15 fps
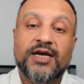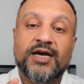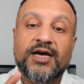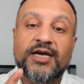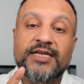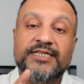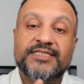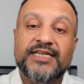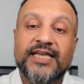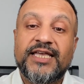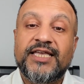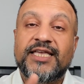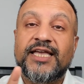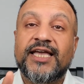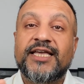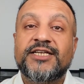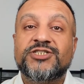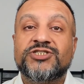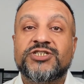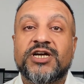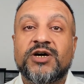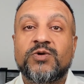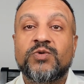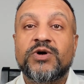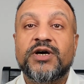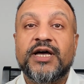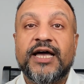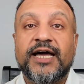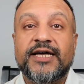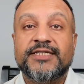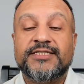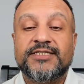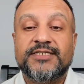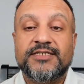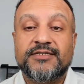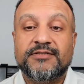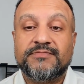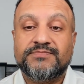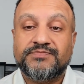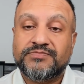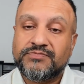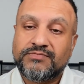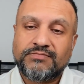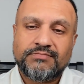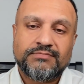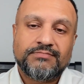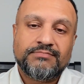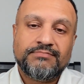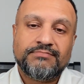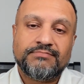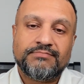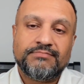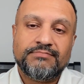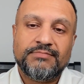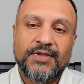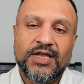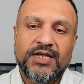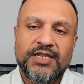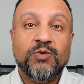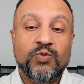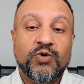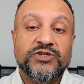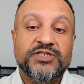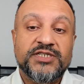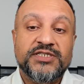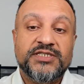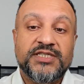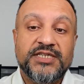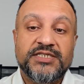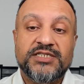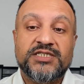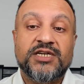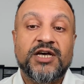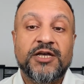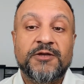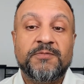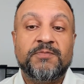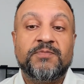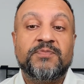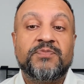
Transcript: I take a shower at. Now, what is this time?